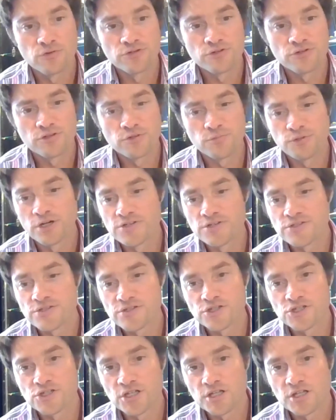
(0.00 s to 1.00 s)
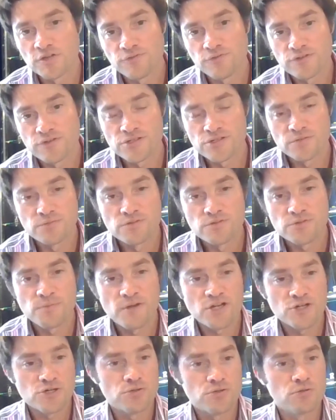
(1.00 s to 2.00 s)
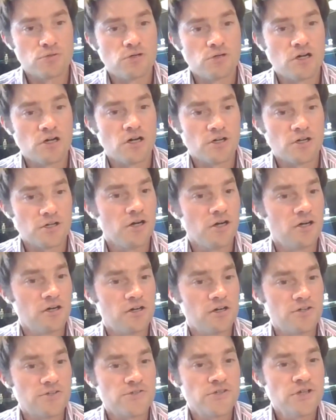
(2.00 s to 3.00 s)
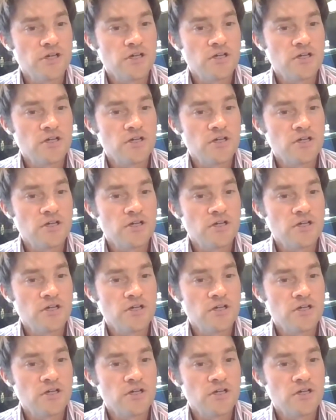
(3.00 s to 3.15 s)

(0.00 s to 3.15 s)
and the prices achieved for some special cars